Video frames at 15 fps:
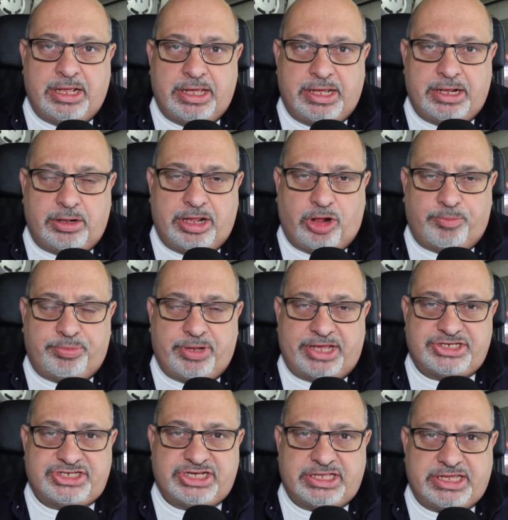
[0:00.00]
it'll help
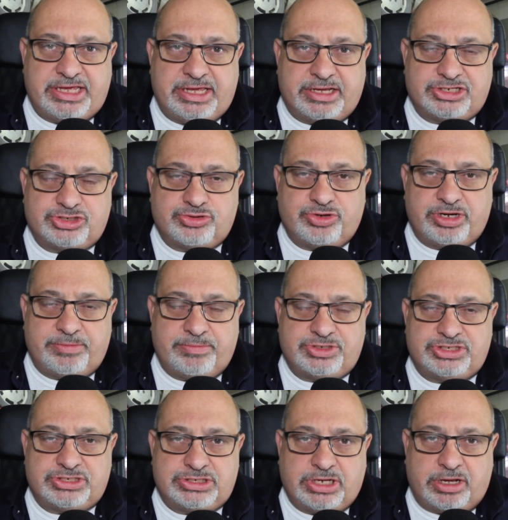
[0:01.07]
lessen the
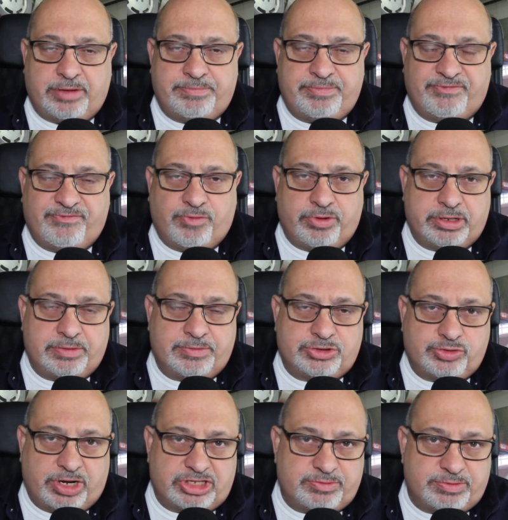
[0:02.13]
extremes uh, before the
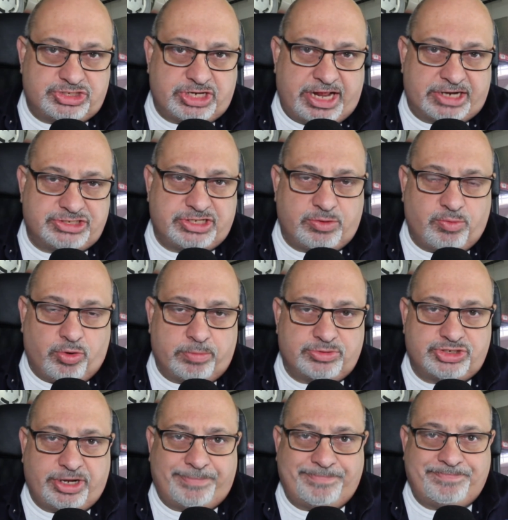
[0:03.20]
transmission actually
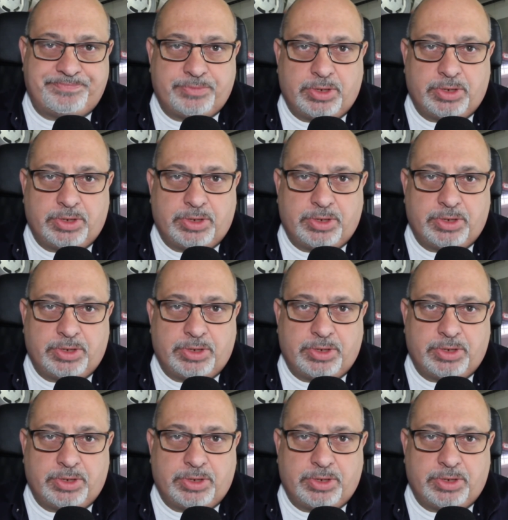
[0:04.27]
warms up.